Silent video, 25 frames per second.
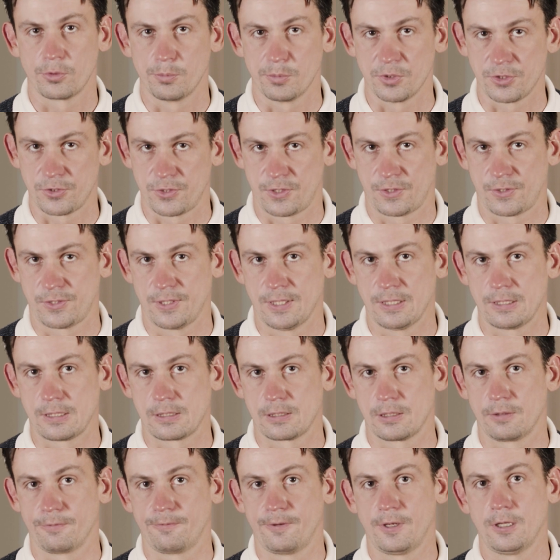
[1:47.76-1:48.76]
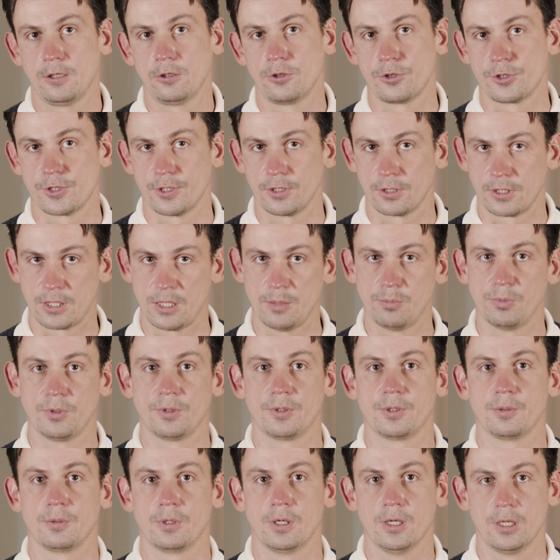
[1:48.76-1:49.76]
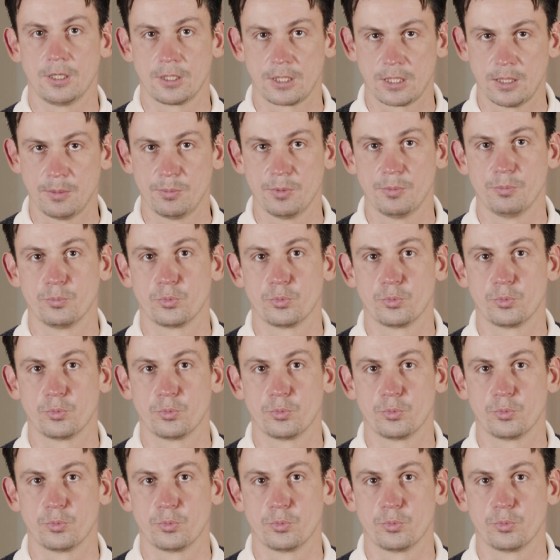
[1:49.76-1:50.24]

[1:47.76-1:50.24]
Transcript: from its successes and failures, and keep